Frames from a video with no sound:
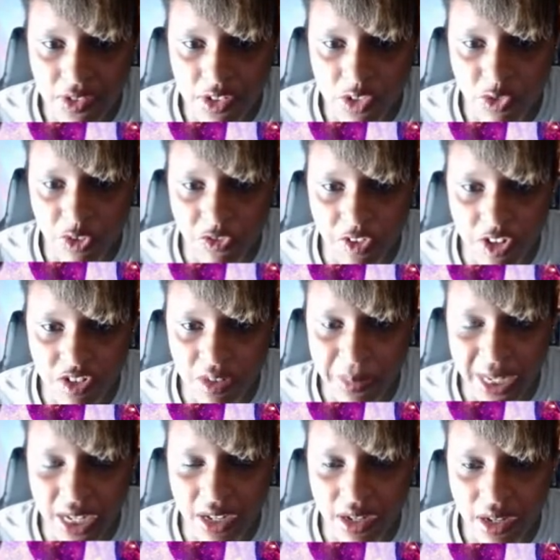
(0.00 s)
She's refreshing
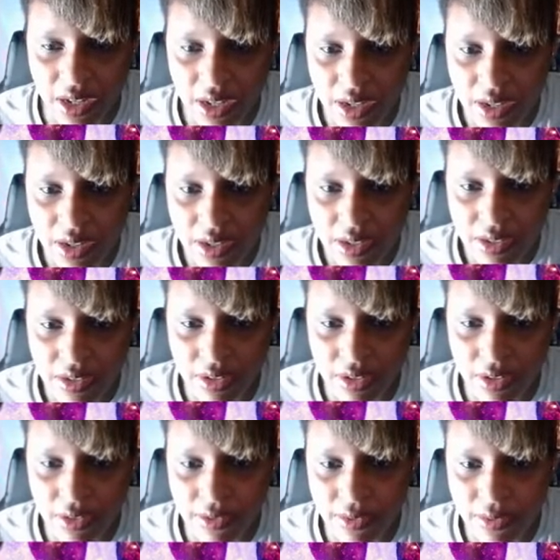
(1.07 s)
me,
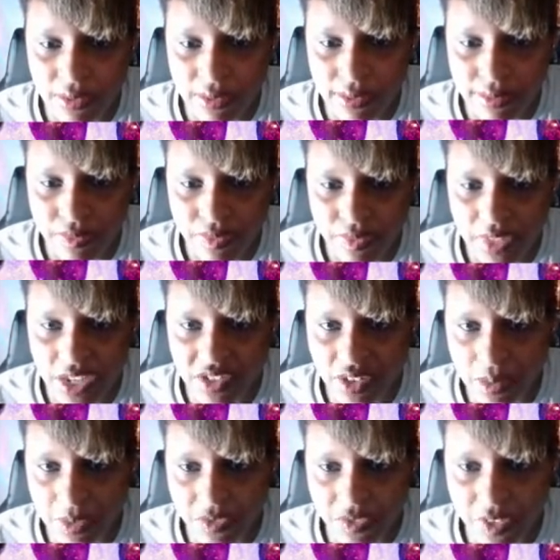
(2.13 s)
so that's
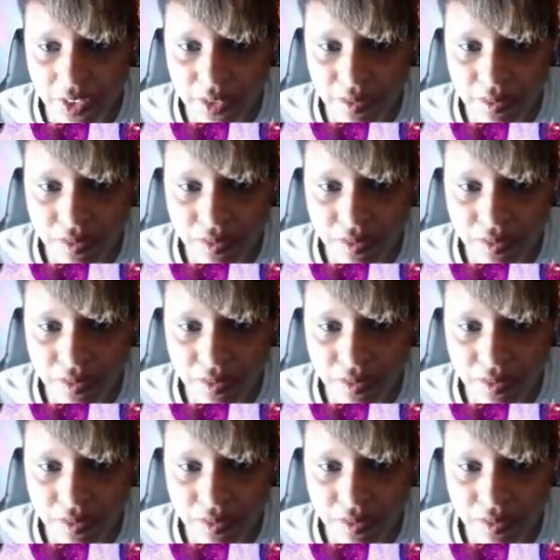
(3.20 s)
gonna be fun.